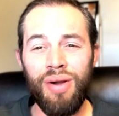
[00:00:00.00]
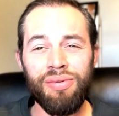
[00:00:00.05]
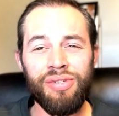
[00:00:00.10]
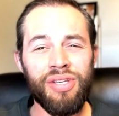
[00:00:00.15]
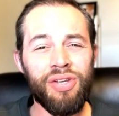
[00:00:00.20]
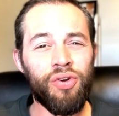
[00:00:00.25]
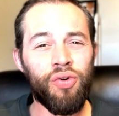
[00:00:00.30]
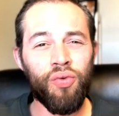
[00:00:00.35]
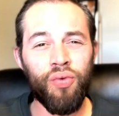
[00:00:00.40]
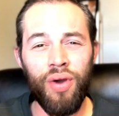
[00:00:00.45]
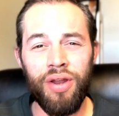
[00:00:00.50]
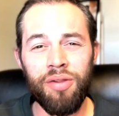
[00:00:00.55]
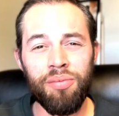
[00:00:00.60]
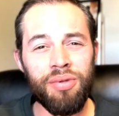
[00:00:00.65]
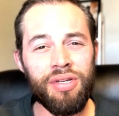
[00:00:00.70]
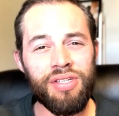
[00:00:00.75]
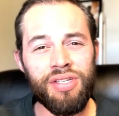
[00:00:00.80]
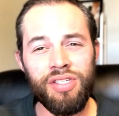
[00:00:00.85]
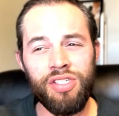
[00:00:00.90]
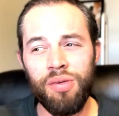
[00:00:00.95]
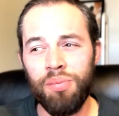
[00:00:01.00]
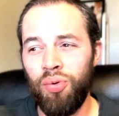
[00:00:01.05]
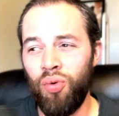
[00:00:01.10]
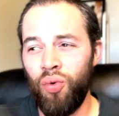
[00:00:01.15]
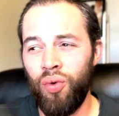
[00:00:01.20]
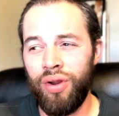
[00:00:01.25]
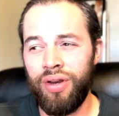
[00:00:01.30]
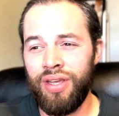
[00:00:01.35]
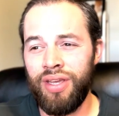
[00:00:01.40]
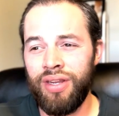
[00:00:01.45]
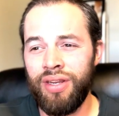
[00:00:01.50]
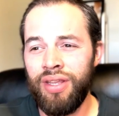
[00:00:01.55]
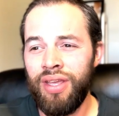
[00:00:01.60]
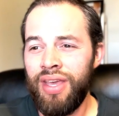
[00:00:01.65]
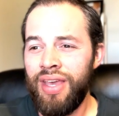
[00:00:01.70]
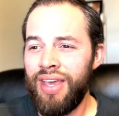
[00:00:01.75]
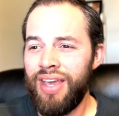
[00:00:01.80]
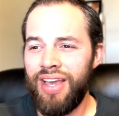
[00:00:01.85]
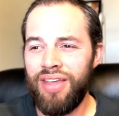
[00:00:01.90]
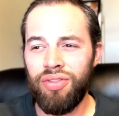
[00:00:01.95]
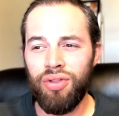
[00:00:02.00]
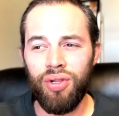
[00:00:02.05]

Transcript: I was incredibly disappointed in